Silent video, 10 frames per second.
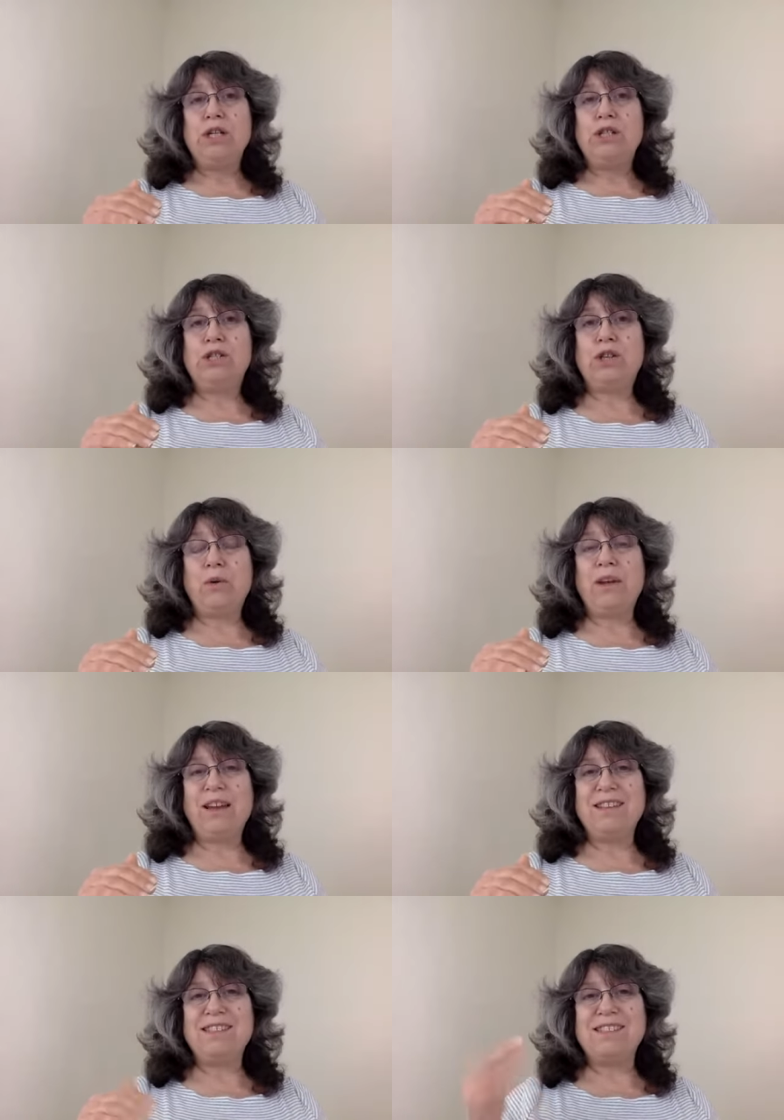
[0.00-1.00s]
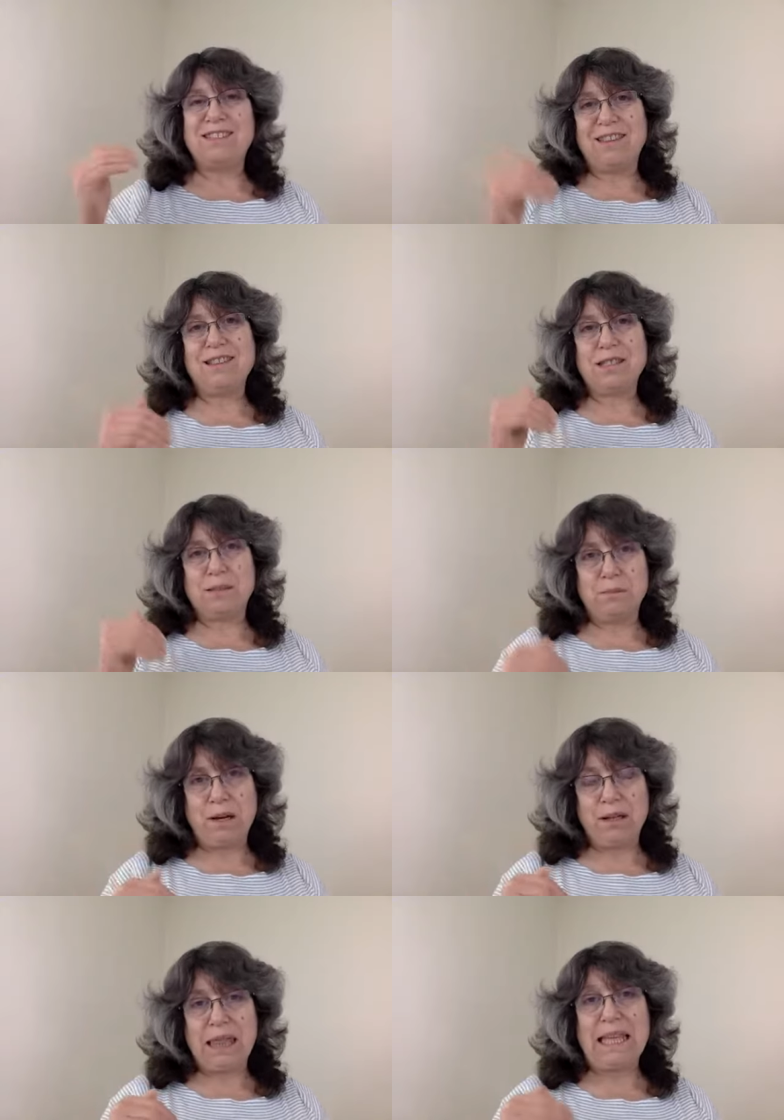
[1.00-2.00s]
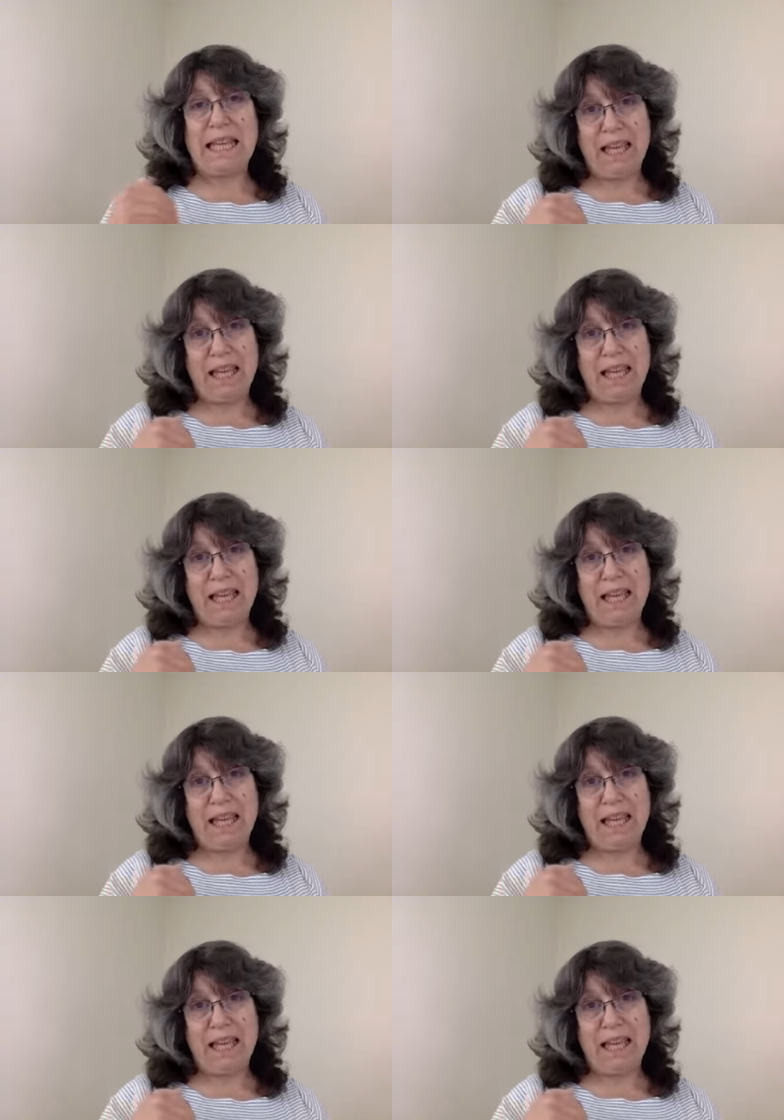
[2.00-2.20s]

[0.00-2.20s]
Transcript: So, in essence, this month,